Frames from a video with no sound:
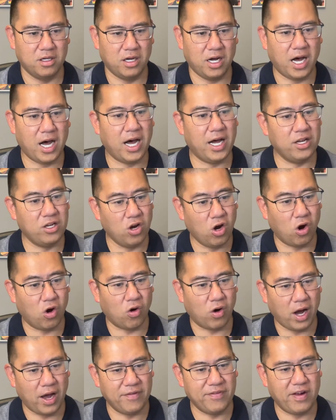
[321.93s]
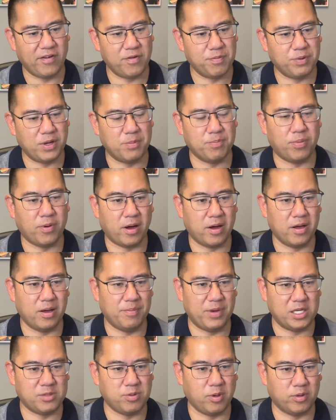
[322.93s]
Uh, no, I've never played uh,
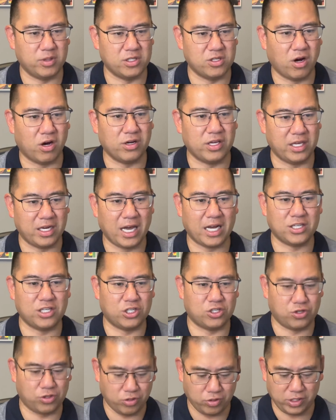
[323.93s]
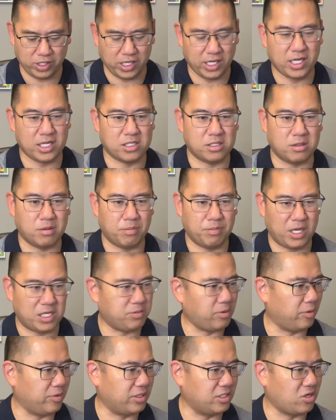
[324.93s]
baseball with a donkey. It actually truly is
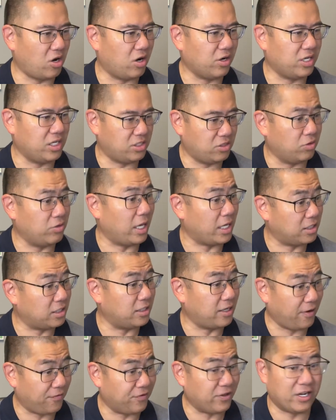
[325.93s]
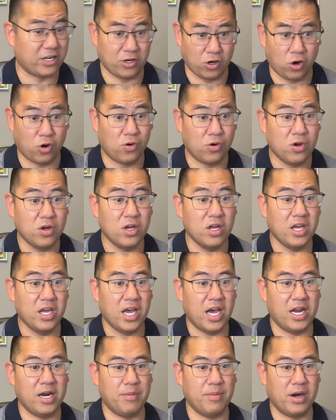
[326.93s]
baseball with a donkey. So that's a definite no.
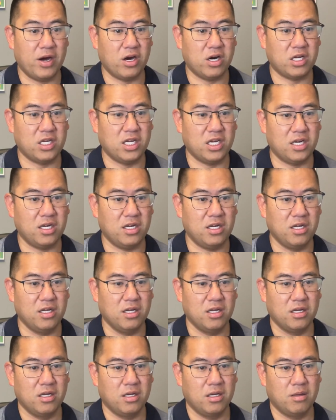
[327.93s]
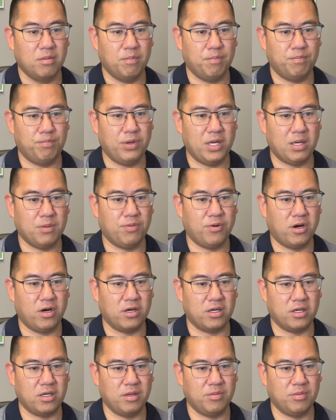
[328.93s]
An American ping pong.